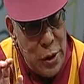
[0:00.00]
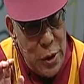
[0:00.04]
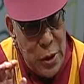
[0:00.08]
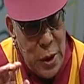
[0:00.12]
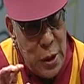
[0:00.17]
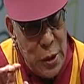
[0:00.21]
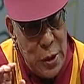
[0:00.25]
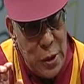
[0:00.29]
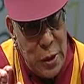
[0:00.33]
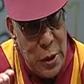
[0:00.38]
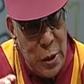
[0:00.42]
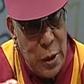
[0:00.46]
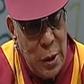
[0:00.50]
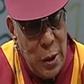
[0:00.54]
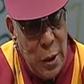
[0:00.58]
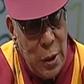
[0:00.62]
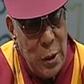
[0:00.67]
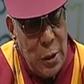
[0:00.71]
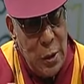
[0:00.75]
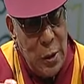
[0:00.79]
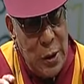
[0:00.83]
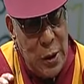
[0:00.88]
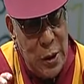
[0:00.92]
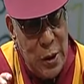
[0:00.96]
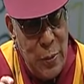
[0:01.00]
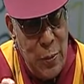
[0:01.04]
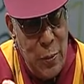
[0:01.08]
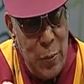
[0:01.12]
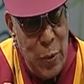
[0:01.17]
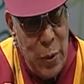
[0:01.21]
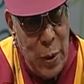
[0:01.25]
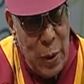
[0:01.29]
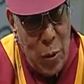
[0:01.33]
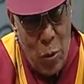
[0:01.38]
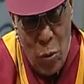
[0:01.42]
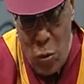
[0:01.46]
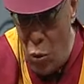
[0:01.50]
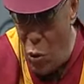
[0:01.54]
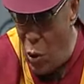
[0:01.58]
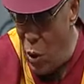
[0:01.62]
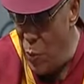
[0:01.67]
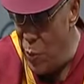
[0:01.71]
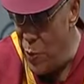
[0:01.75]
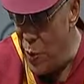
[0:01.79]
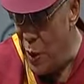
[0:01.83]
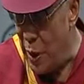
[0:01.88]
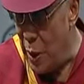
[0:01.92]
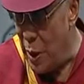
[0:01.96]
just simply
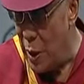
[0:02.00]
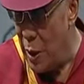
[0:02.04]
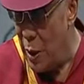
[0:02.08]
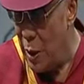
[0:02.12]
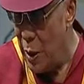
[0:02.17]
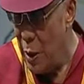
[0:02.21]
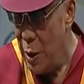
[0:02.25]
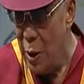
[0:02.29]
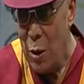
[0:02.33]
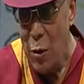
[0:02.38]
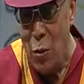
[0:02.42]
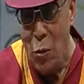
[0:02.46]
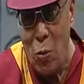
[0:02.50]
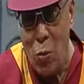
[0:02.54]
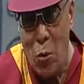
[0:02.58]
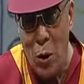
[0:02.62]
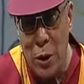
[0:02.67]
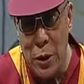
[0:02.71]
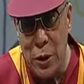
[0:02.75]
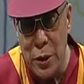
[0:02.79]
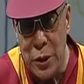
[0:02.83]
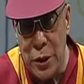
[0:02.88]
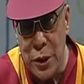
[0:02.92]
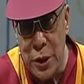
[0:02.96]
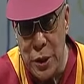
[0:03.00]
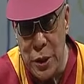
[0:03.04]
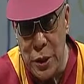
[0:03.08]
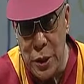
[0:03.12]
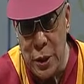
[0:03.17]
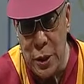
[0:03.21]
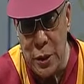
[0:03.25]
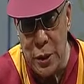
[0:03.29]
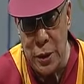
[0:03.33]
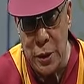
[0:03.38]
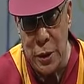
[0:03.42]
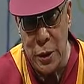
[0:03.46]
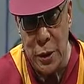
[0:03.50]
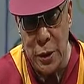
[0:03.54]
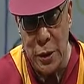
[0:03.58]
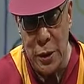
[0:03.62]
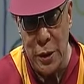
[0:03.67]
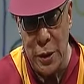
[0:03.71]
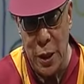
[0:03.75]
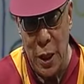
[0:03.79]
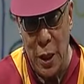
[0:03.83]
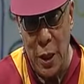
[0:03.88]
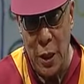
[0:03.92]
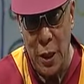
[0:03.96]
copy what teachers
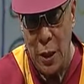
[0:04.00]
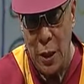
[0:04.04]
say,